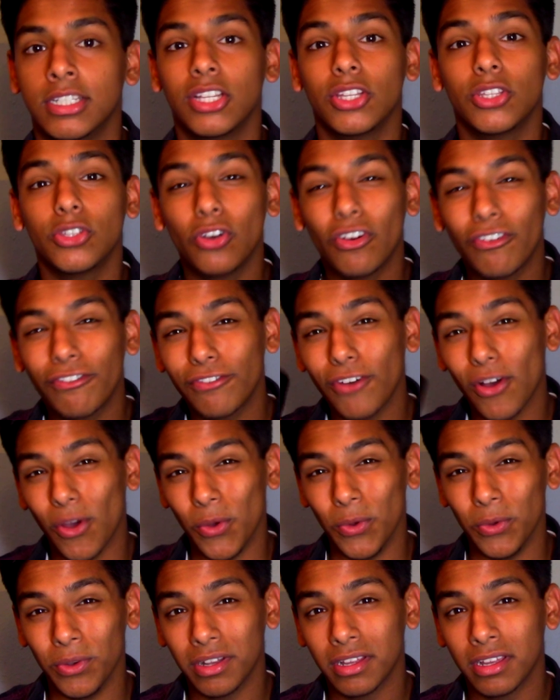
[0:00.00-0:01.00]
Your
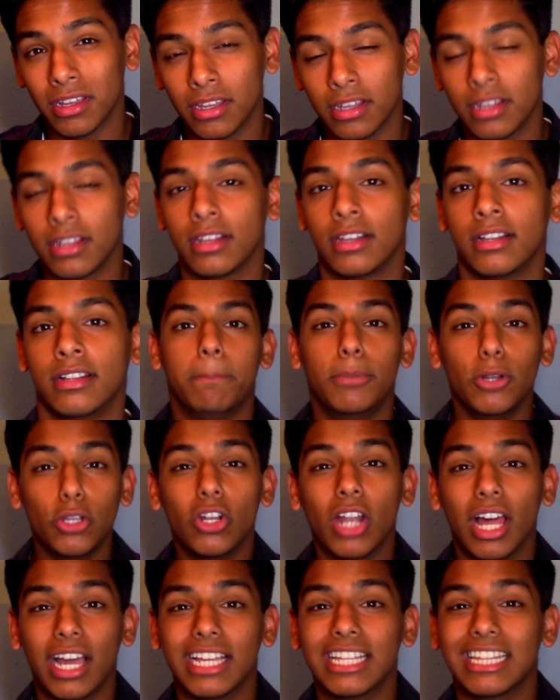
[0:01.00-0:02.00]
phone. Blue
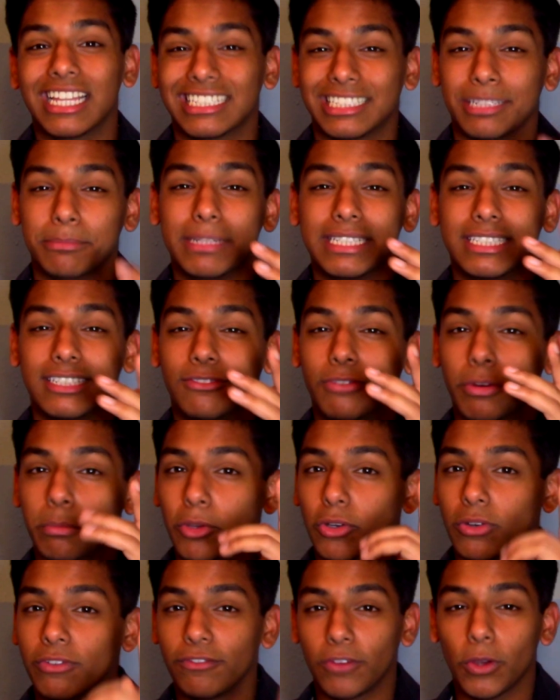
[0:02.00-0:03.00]
light that's emitted from
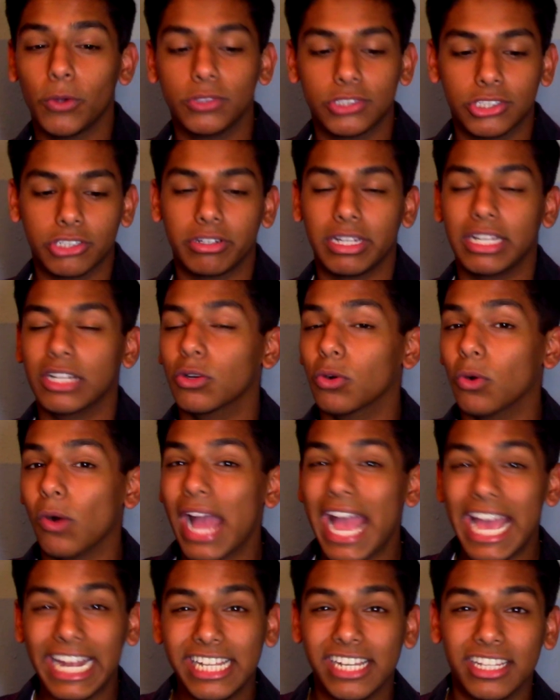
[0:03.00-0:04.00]
your phone screen or
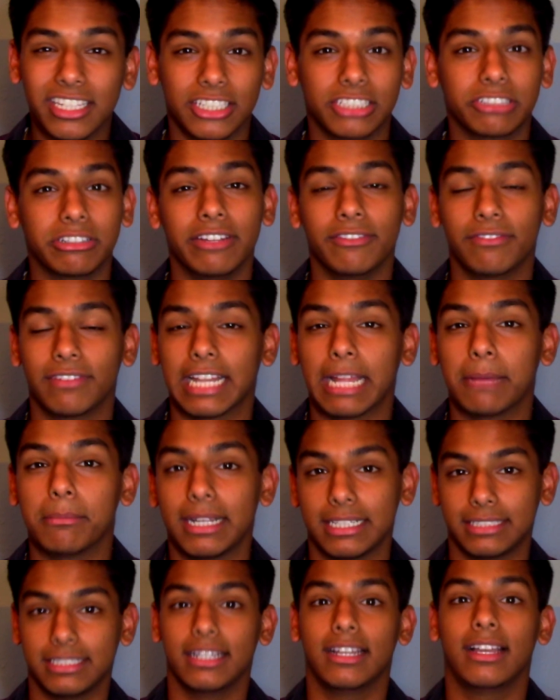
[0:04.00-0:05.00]
any other screen for that
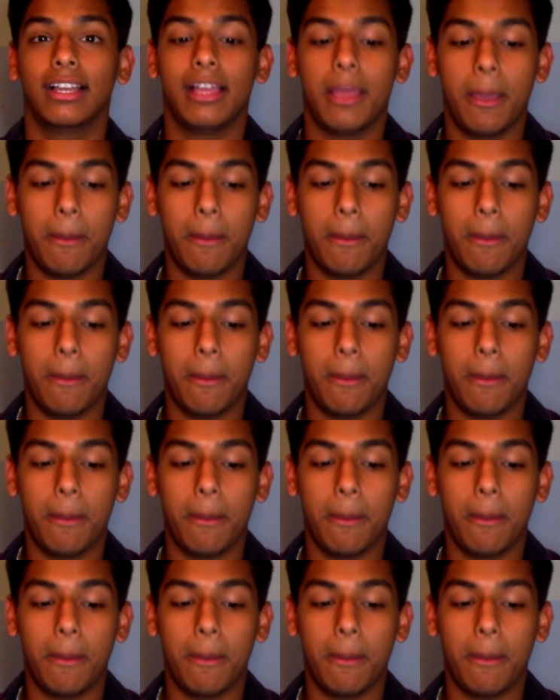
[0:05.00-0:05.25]
matter